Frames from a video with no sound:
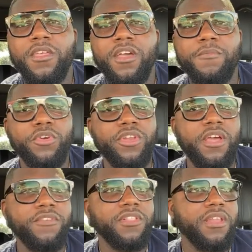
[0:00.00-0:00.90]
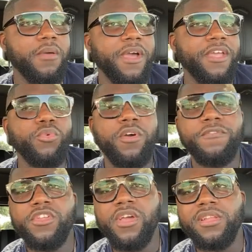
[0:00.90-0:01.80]
I'm going to have it, and I might do a
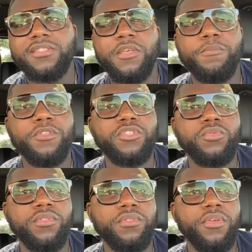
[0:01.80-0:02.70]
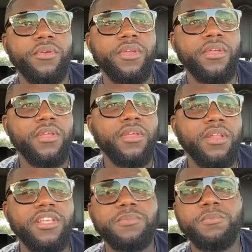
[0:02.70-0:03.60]
video on the stepping stone theory and
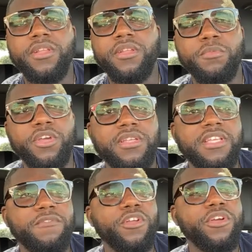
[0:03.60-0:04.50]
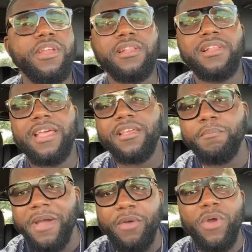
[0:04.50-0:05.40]
explain it, because I've learned that. Like,
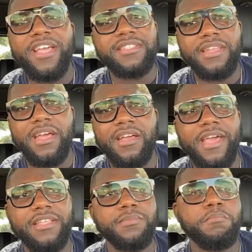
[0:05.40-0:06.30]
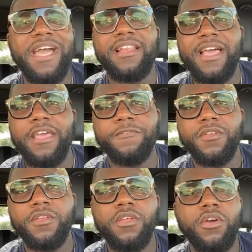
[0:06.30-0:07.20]
why I said that, guys, my life
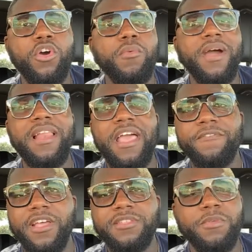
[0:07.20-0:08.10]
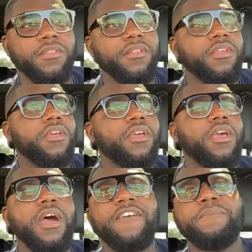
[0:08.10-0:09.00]
has been,
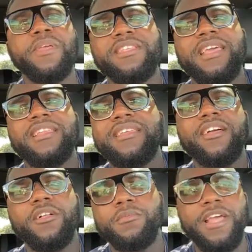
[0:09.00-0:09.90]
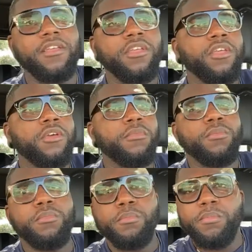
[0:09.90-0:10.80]
I've been getting help. Like,
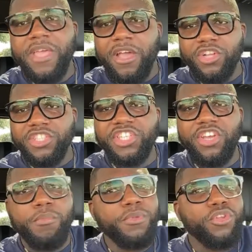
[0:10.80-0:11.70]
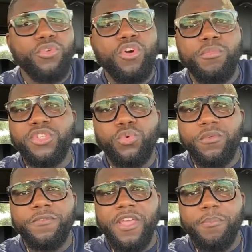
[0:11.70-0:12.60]
I got Jacob, I don't know how my school
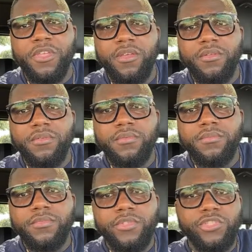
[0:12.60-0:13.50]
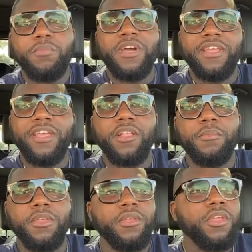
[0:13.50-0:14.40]
fee I pay. Somebody help
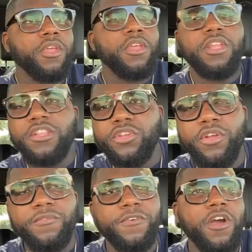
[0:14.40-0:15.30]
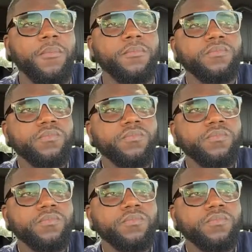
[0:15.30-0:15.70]
me. In a third form,